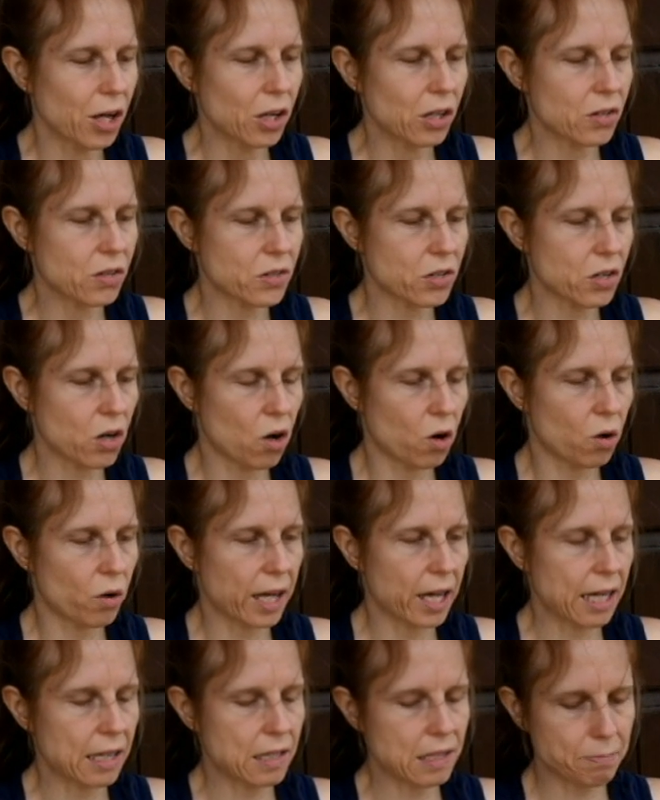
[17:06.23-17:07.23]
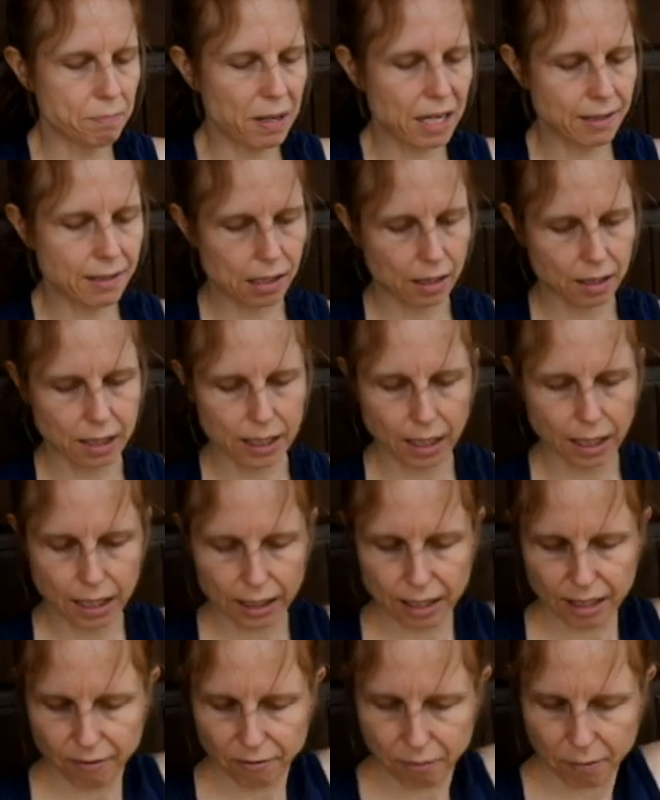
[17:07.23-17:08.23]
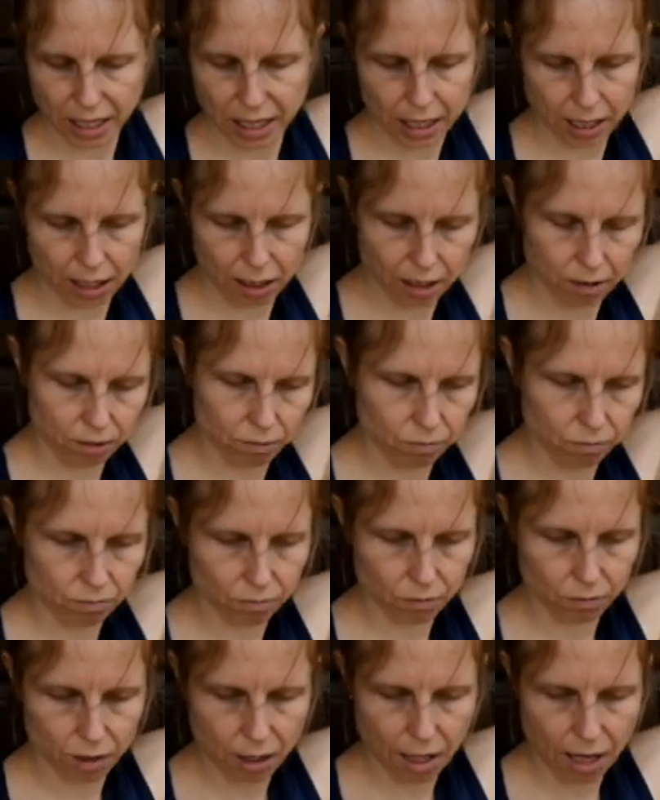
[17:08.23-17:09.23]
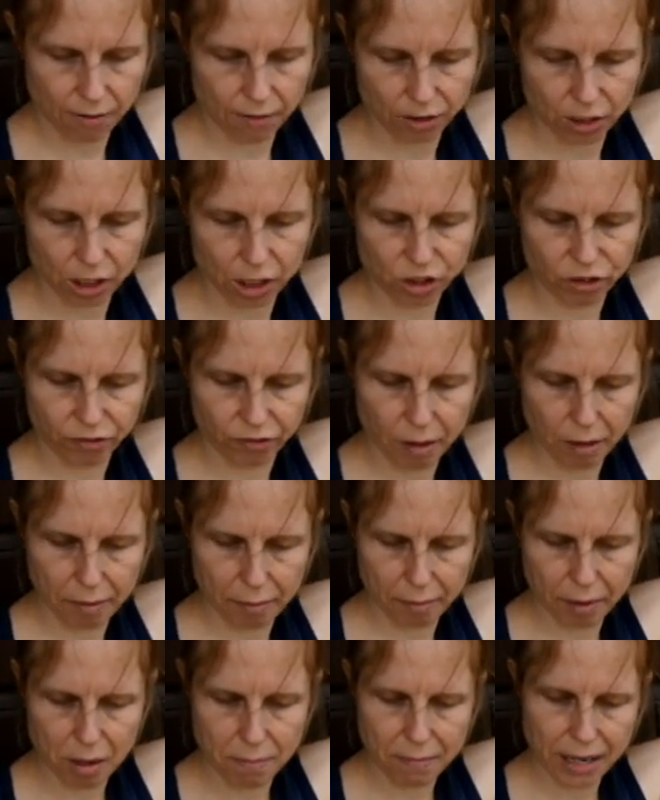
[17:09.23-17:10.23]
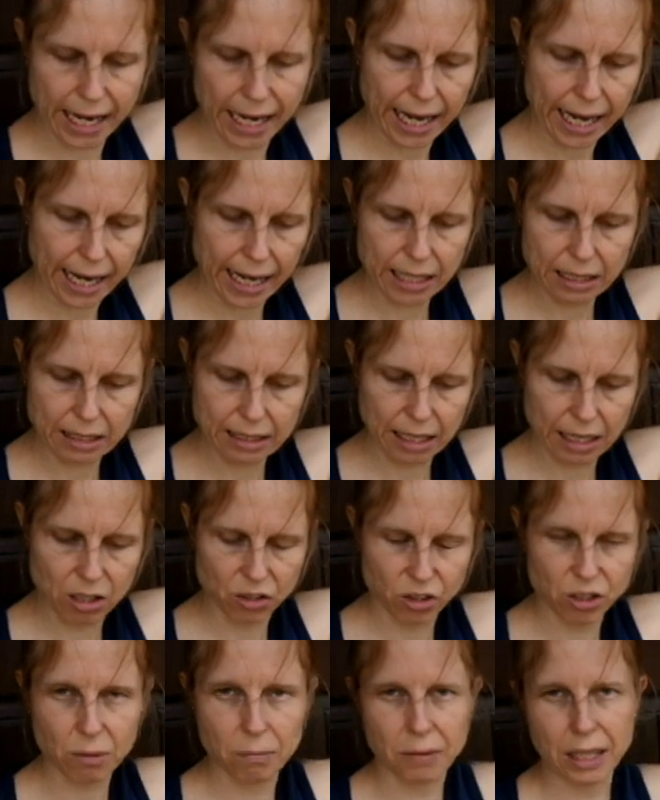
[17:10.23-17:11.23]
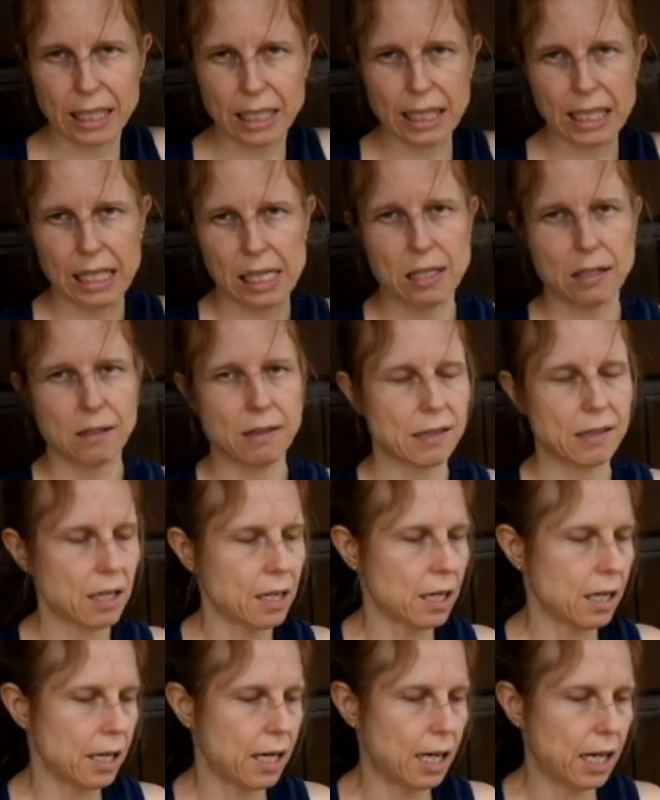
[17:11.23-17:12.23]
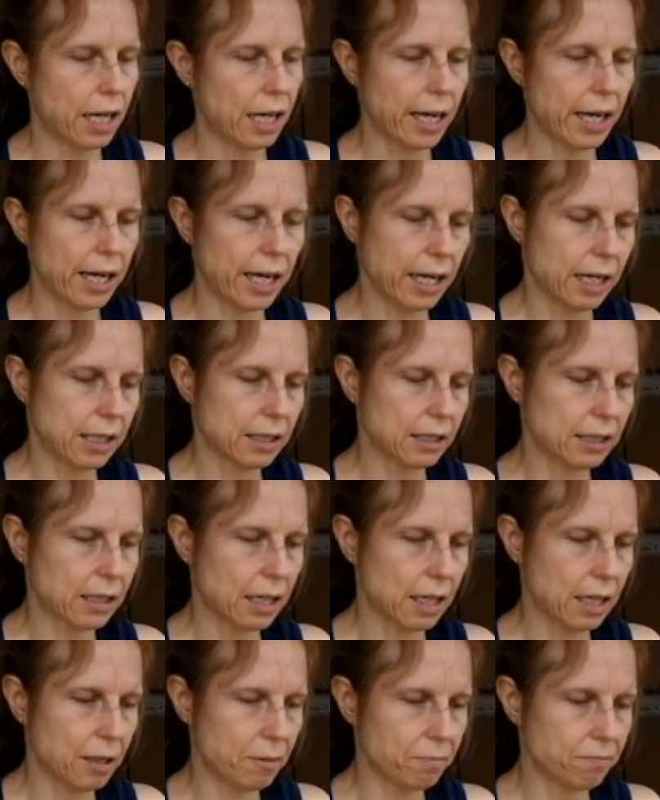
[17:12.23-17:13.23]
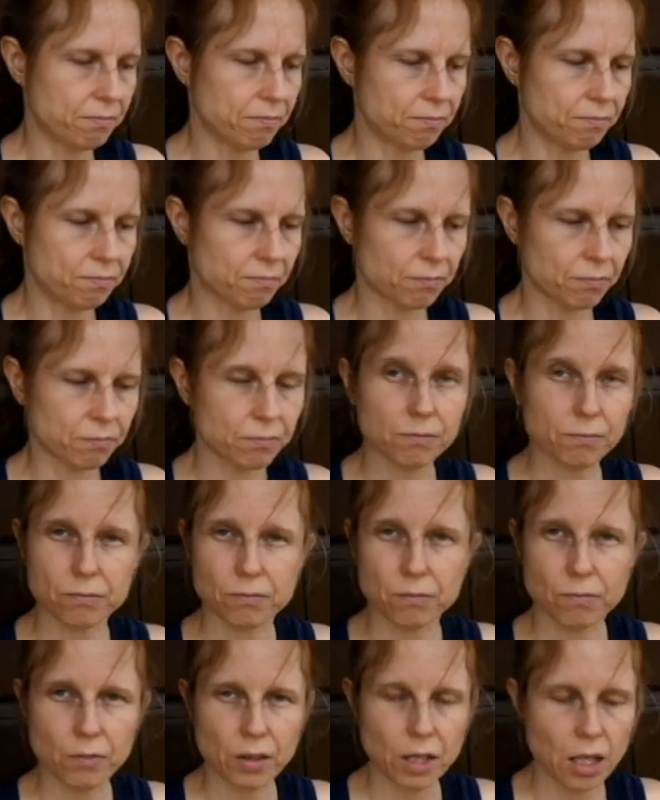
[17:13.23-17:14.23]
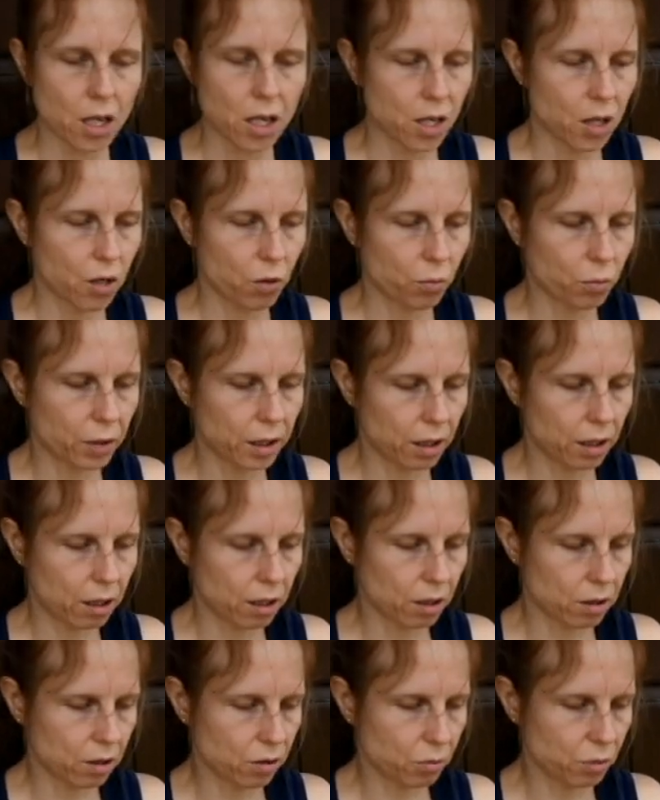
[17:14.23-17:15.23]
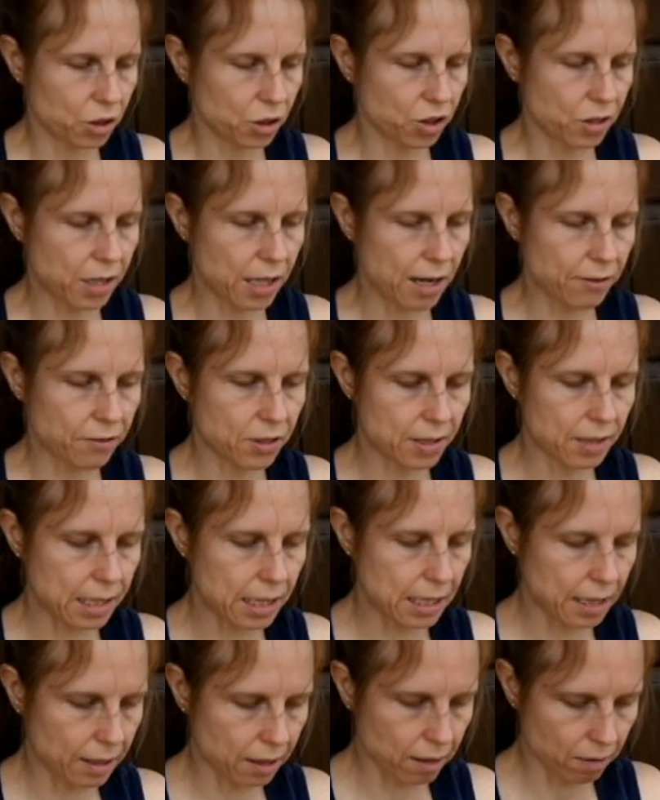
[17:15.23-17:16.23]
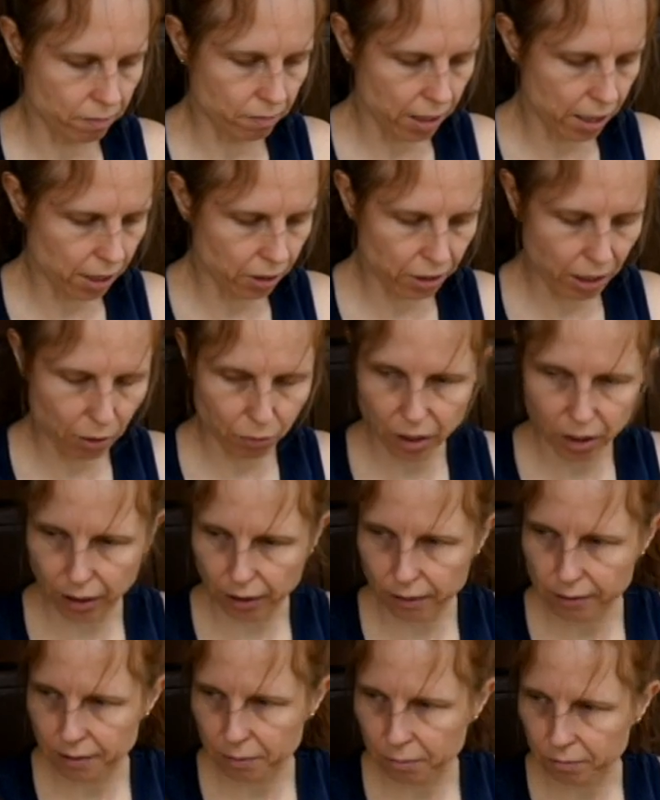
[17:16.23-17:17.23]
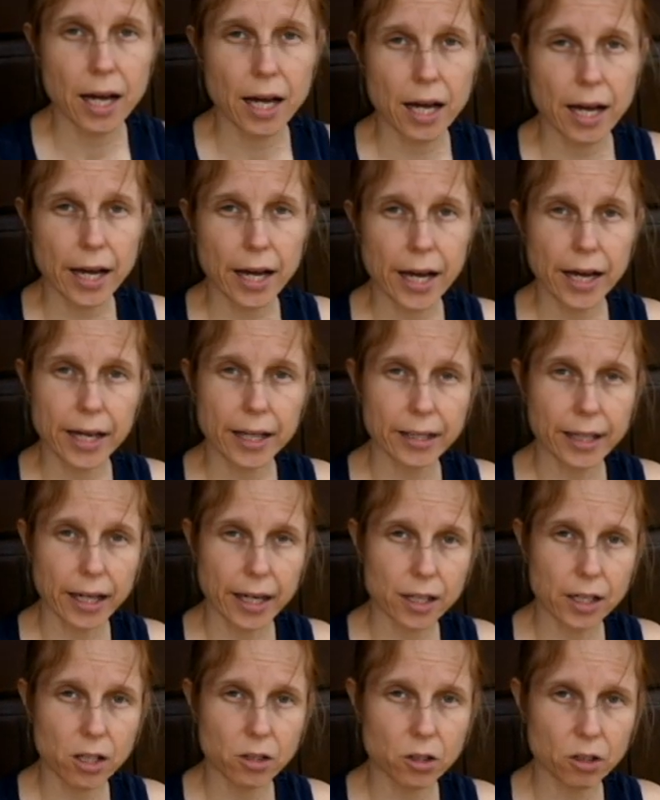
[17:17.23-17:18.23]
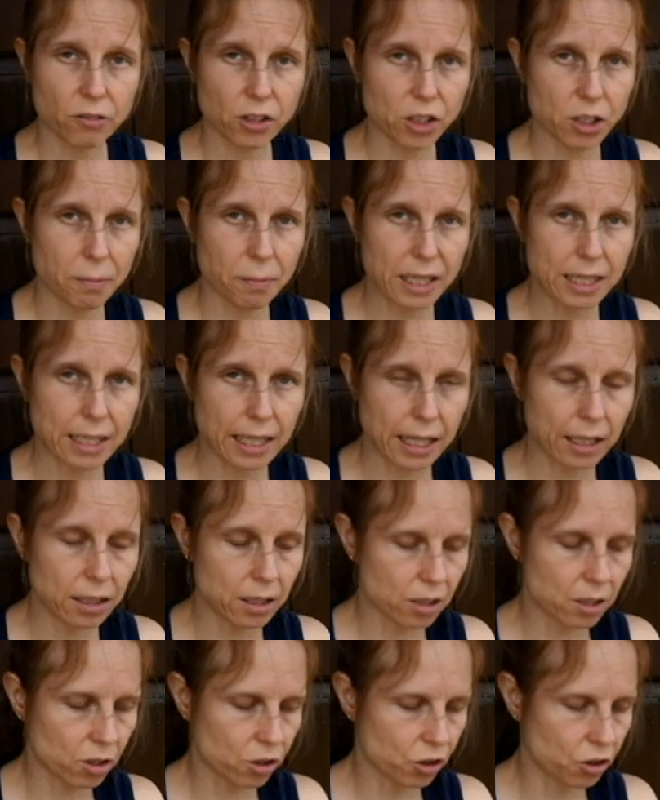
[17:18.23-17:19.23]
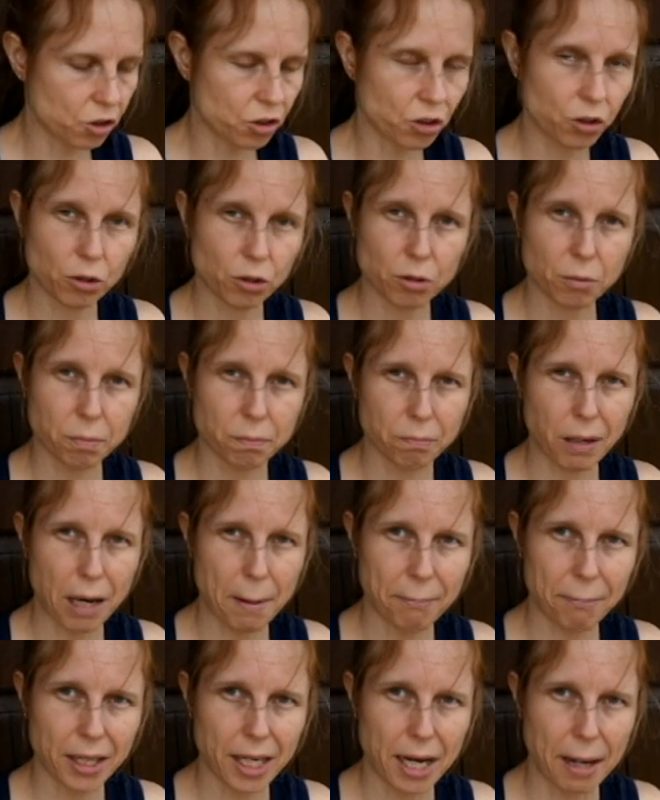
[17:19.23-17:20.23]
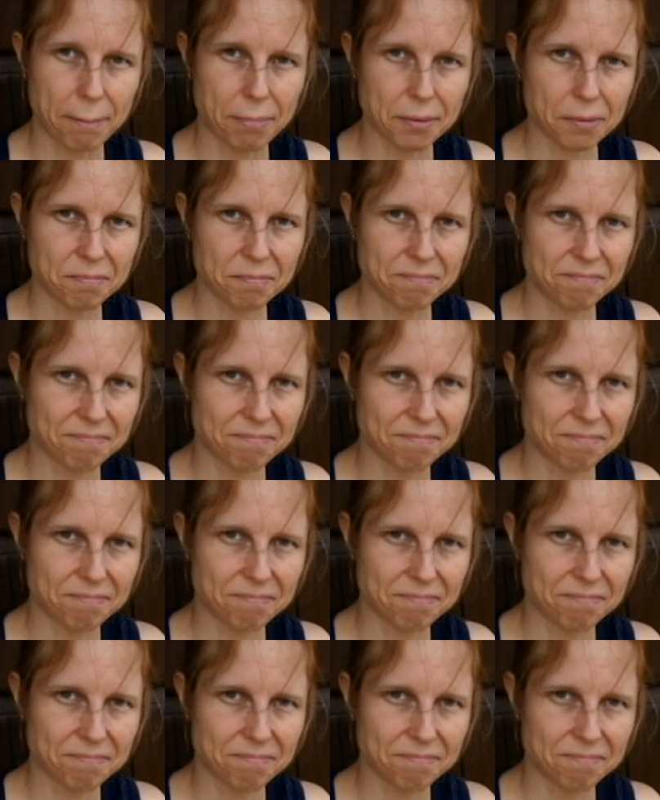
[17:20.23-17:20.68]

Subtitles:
so it's basically going to give me coverage from about my head down to my knees, and we'll just have to see how that works. And head on over to my tent to pump it up.